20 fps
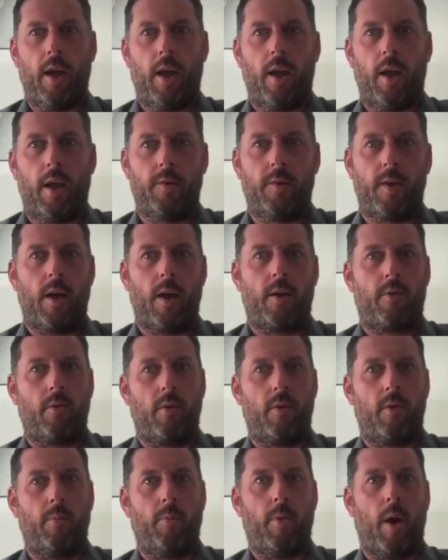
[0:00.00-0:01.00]
is that
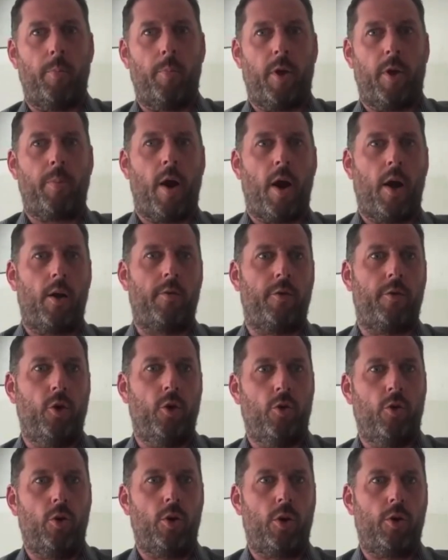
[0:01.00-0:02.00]
a big part of
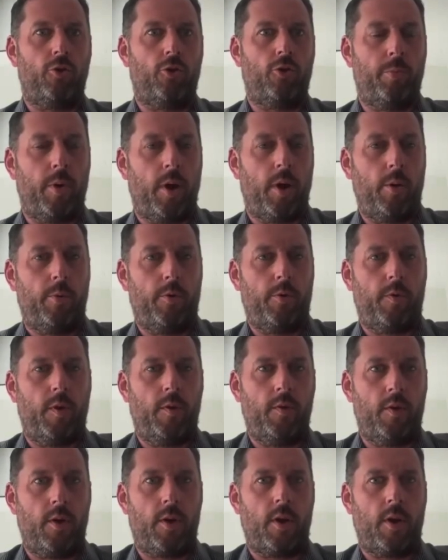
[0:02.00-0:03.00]
your role that you play with
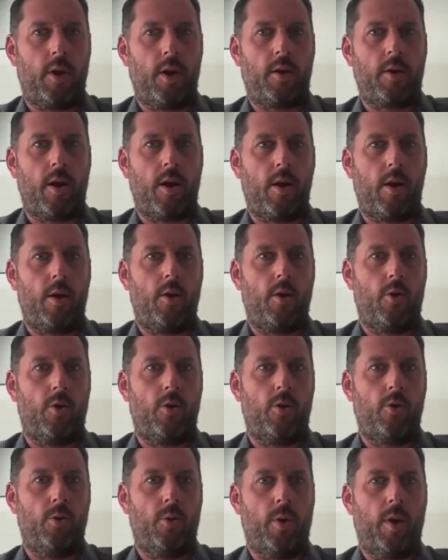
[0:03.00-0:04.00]
Seasonal Connect, Carly,
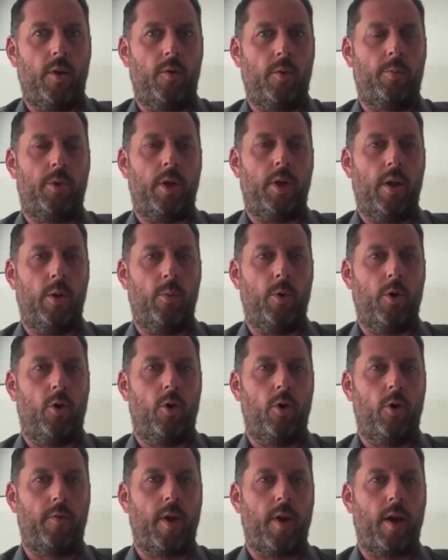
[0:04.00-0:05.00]
or who ends up dealing with
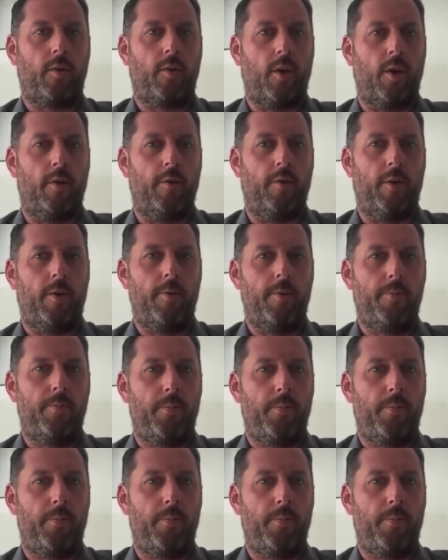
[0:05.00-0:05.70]
all of that side of it?